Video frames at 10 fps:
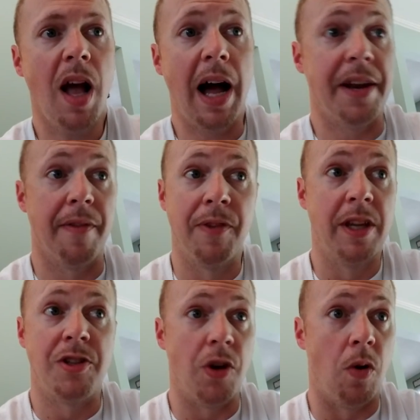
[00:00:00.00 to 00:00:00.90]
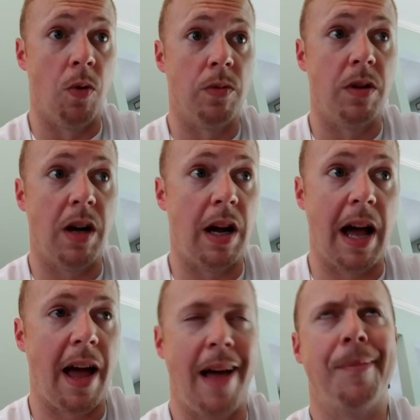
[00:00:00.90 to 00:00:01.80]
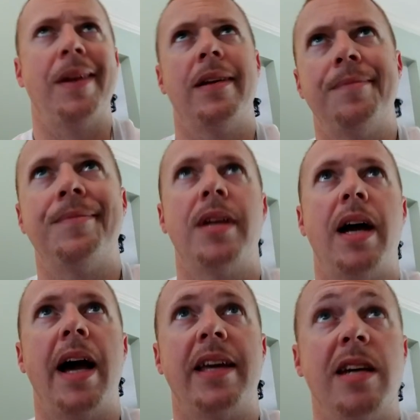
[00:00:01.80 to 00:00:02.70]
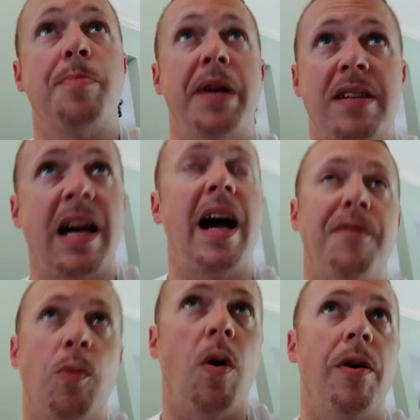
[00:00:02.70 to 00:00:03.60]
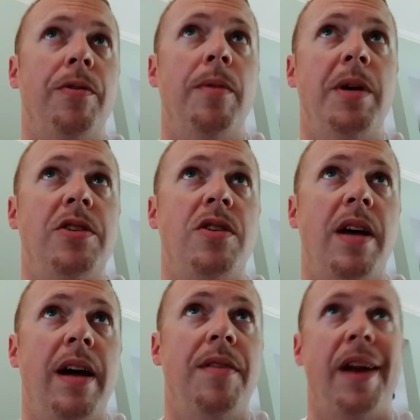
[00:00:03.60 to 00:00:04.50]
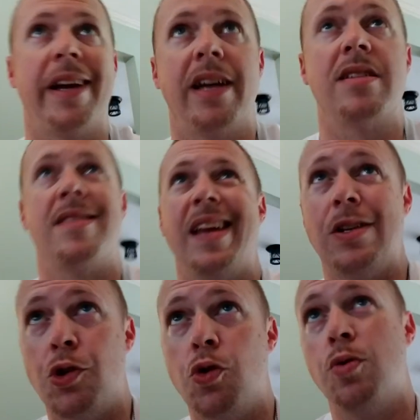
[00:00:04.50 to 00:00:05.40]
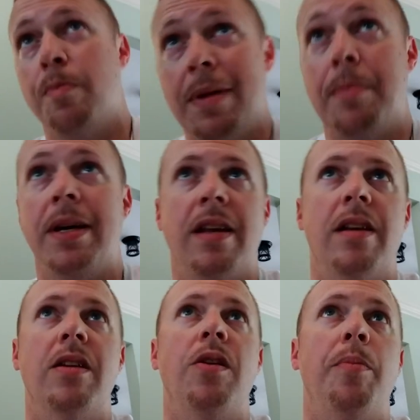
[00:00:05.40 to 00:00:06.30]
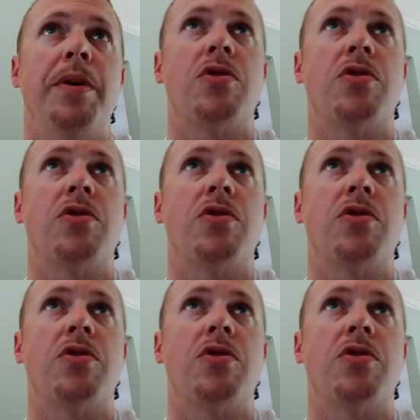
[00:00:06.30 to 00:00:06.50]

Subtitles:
I definitely don't... I guess because I have to water them each day that I guess they do maybe get a little bit